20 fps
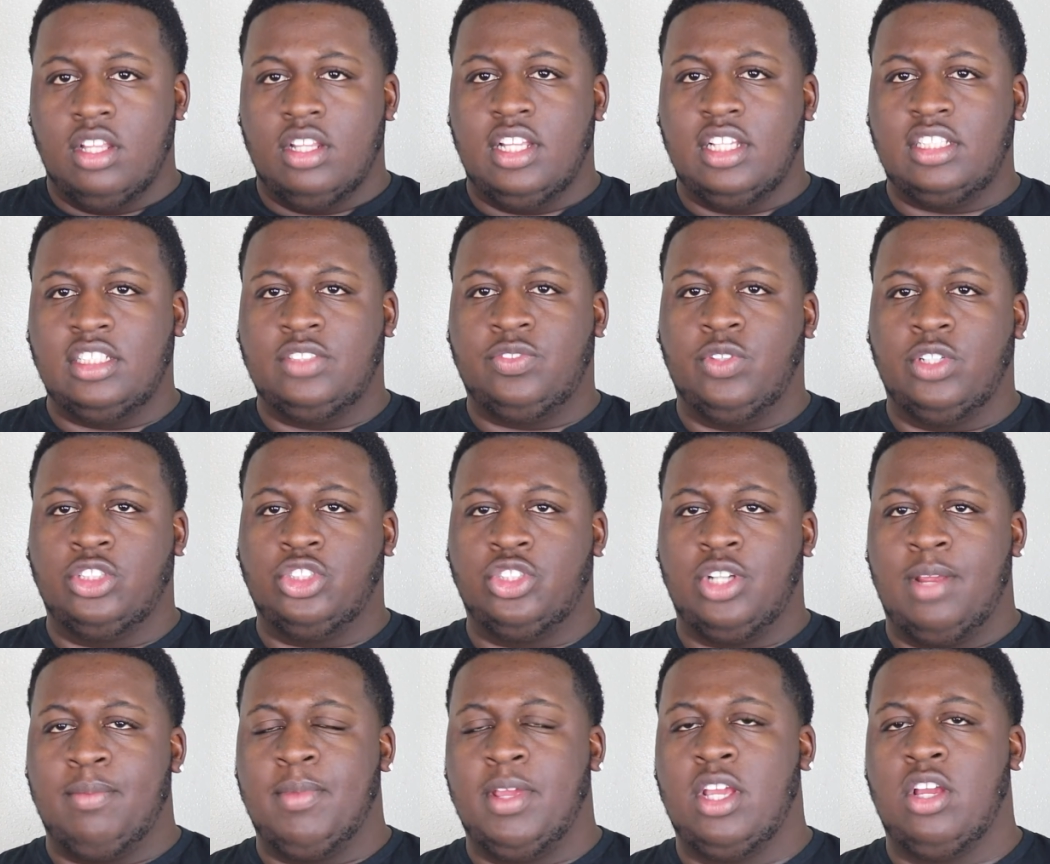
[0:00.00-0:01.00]
This is for
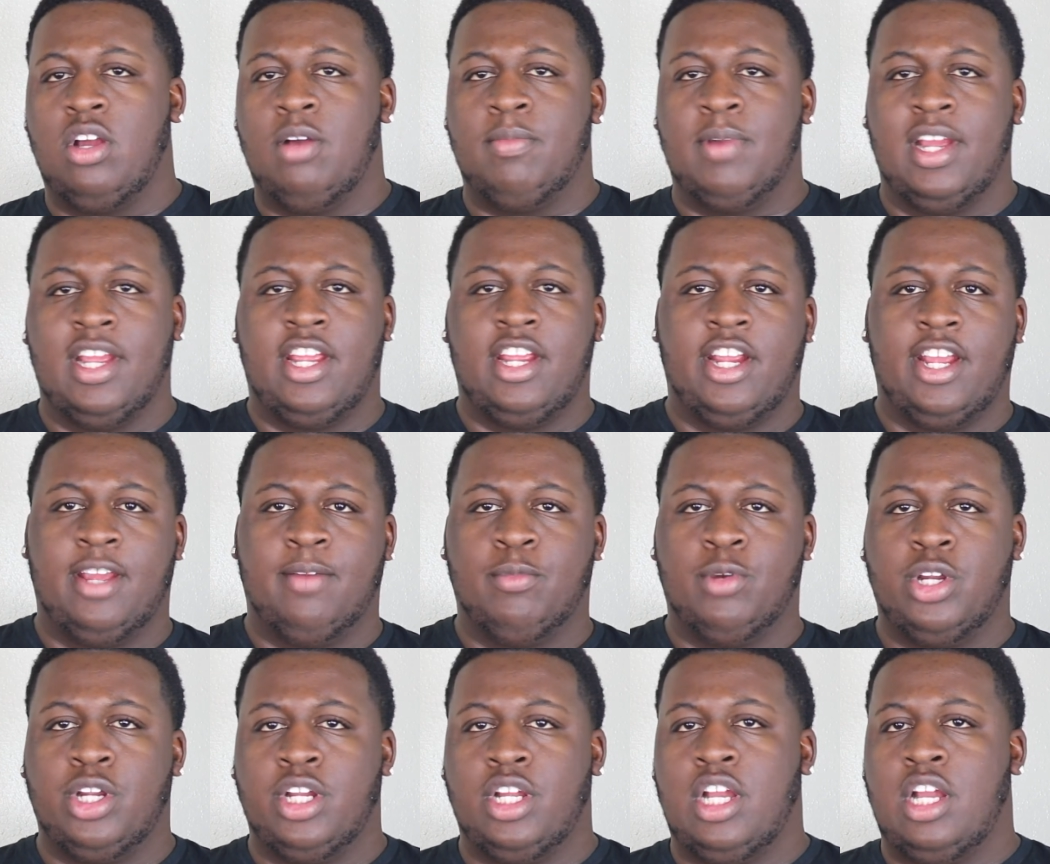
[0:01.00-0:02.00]
streaming on my
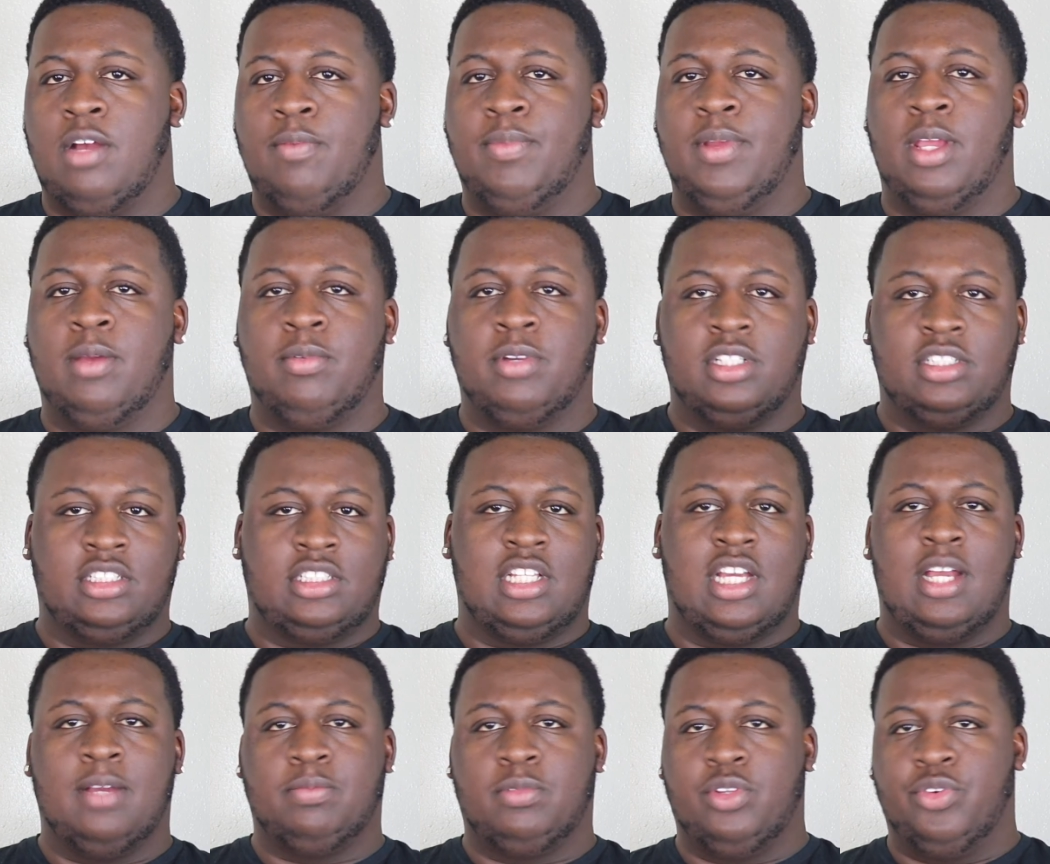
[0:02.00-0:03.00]
camera. I'll be able to
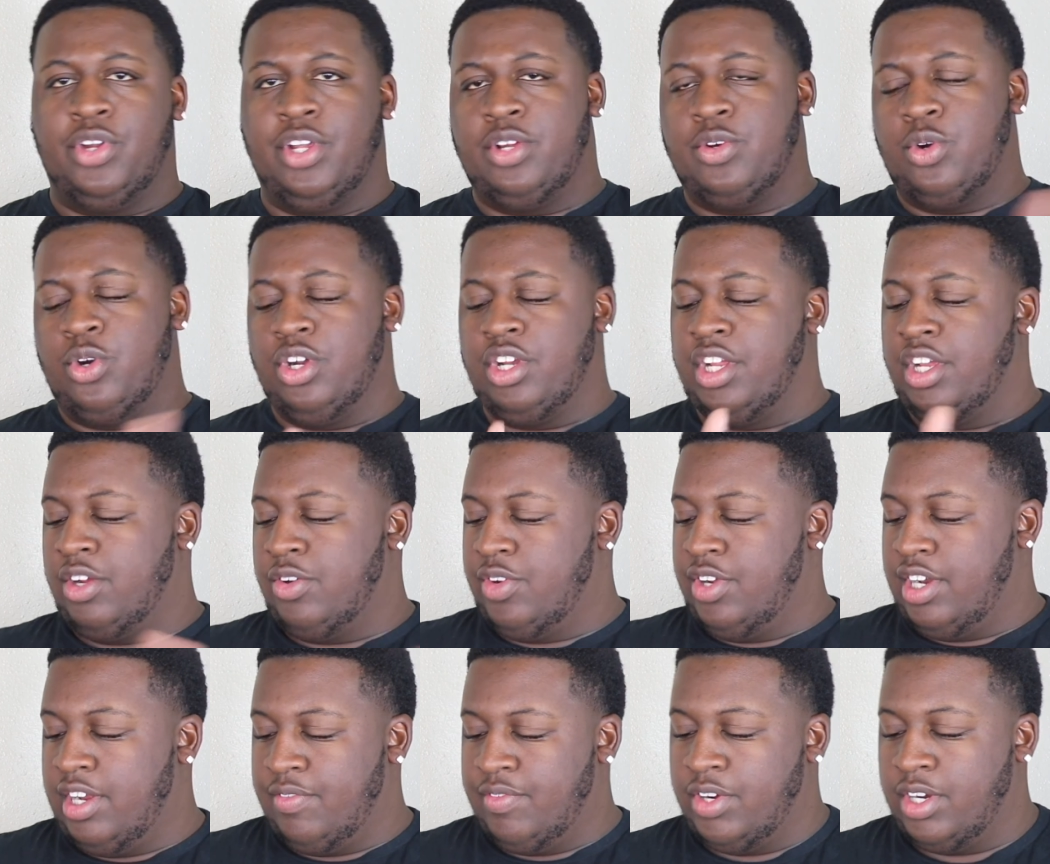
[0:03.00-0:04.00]
stop the recording or
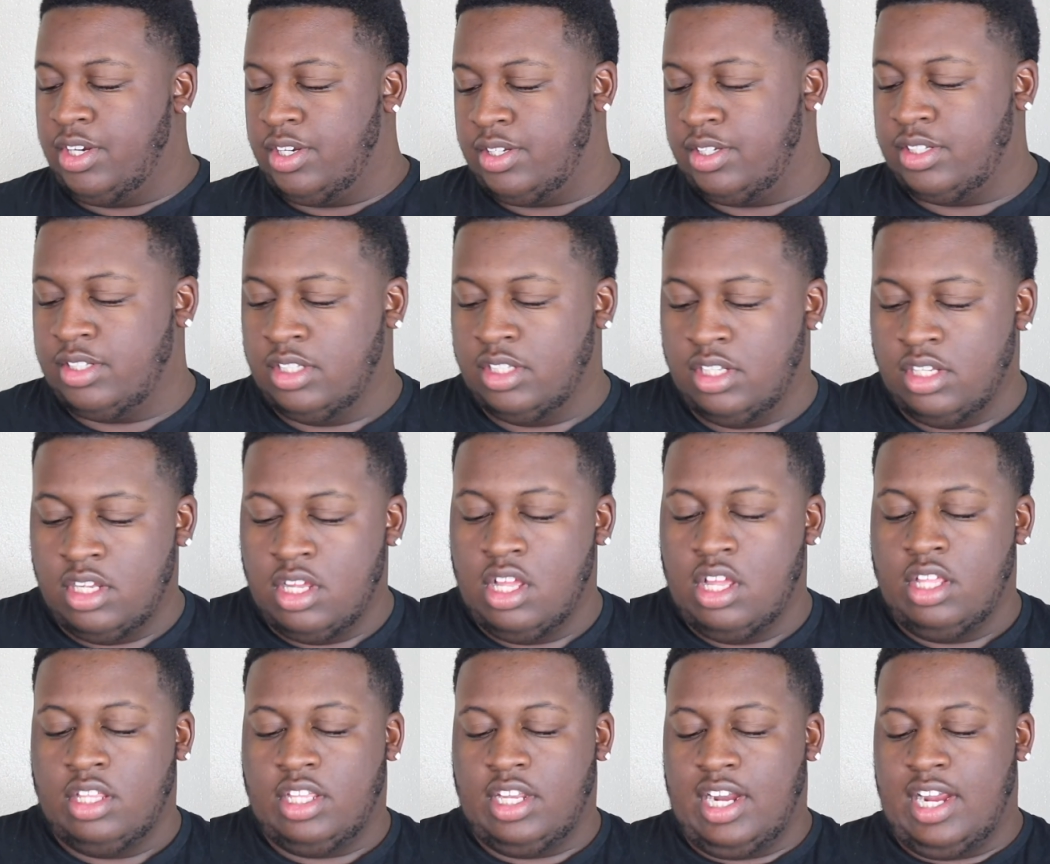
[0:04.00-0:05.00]
whatever.
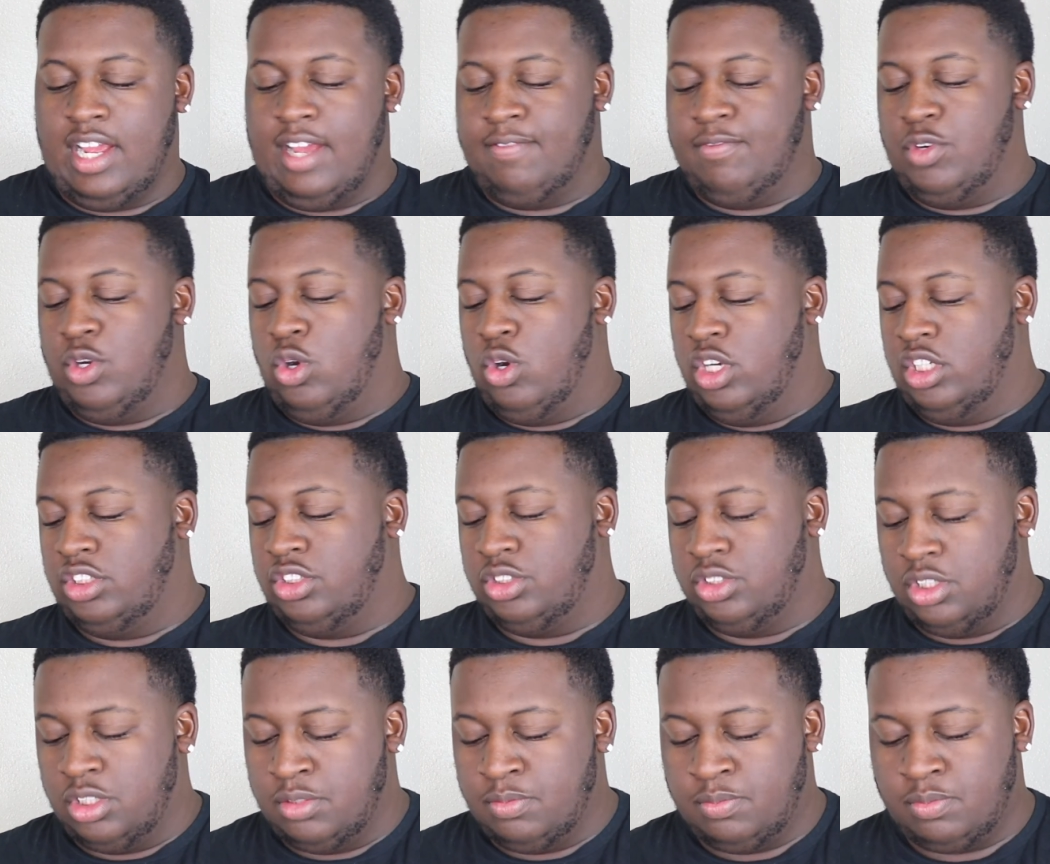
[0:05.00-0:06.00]
Then I have
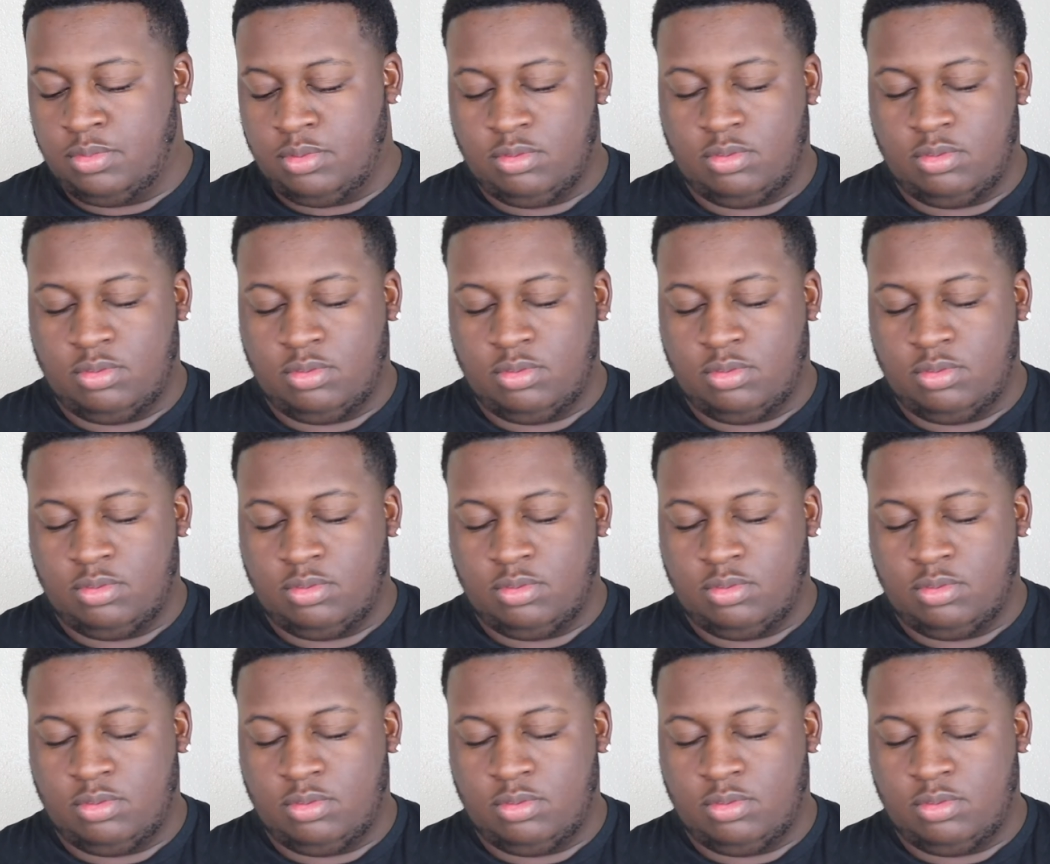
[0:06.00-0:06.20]
Nordstrom.